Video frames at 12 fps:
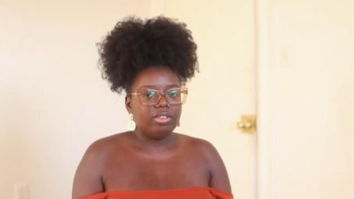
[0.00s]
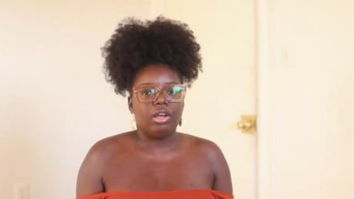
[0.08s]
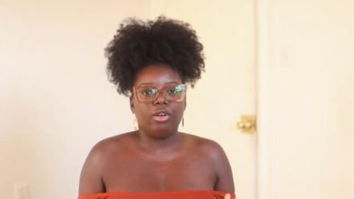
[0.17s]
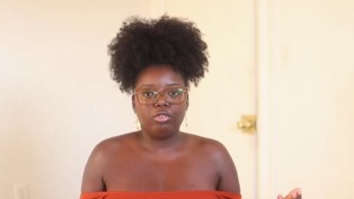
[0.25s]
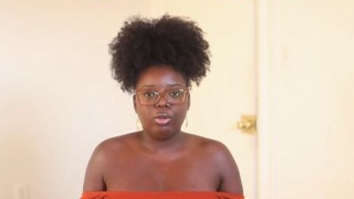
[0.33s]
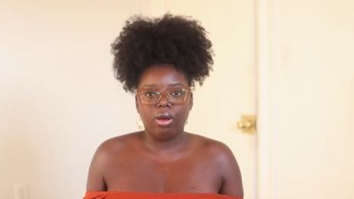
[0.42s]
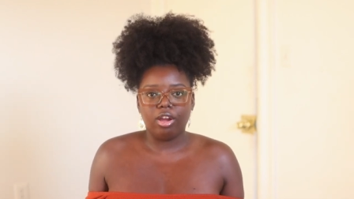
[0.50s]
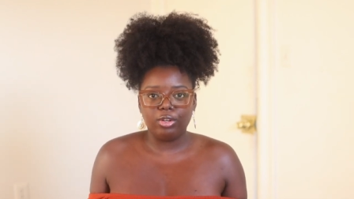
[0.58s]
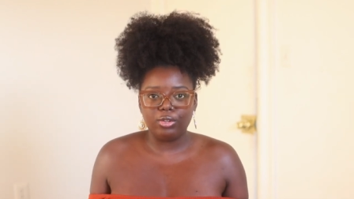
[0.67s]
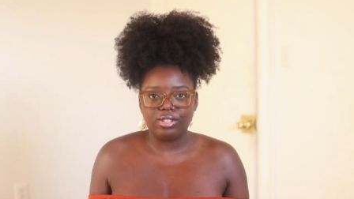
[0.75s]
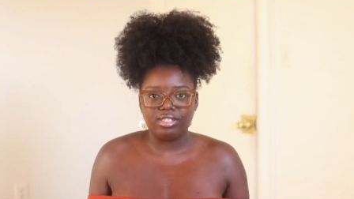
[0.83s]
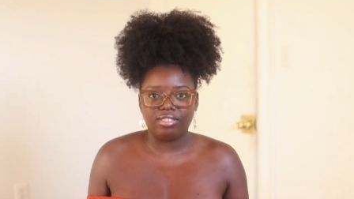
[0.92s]
Now, if you are
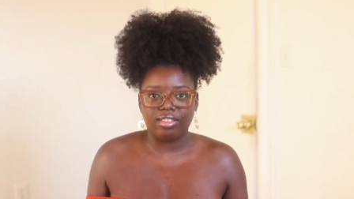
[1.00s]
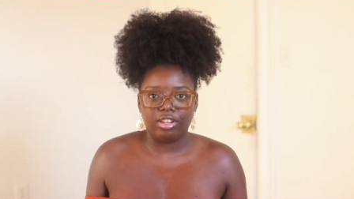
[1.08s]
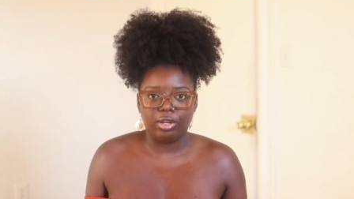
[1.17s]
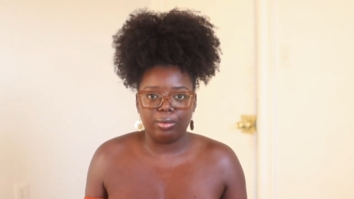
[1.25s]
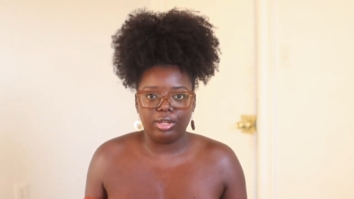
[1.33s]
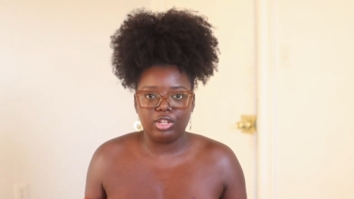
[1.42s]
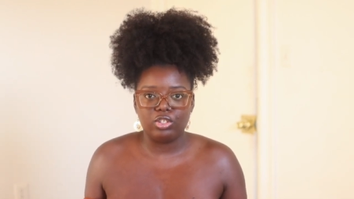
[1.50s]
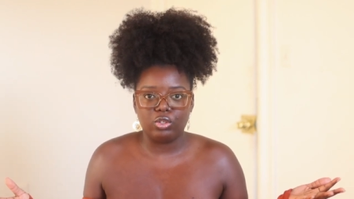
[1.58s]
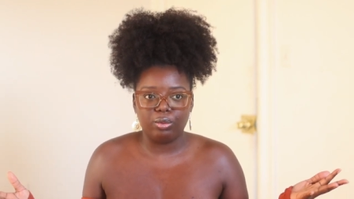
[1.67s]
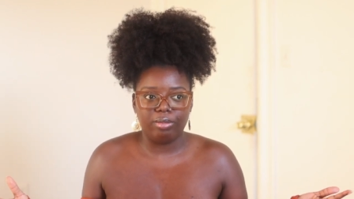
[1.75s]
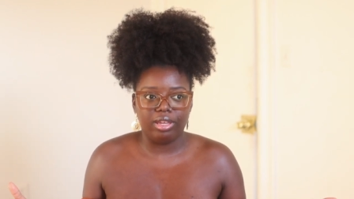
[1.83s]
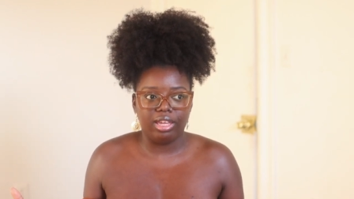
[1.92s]
new to synthetic wigs,
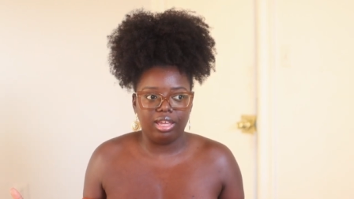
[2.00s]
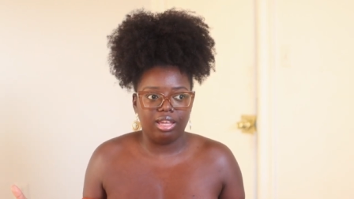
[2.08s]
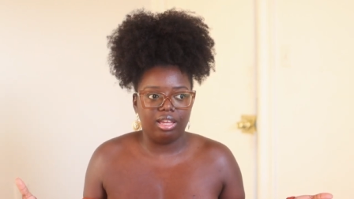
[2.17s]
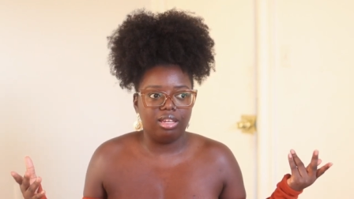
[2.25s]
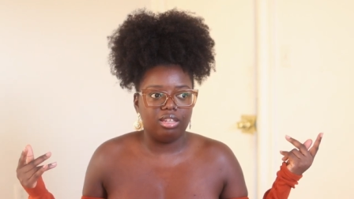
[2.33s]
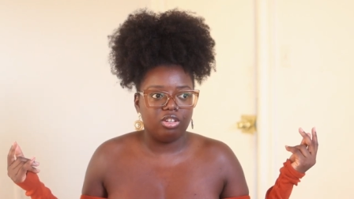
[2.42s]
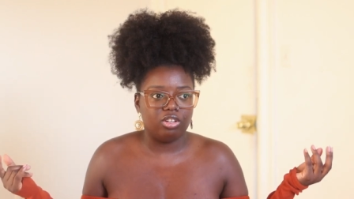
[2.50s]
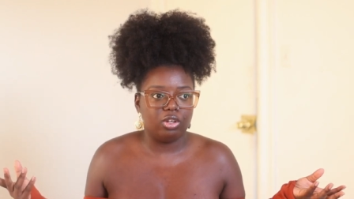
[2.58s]
you may, you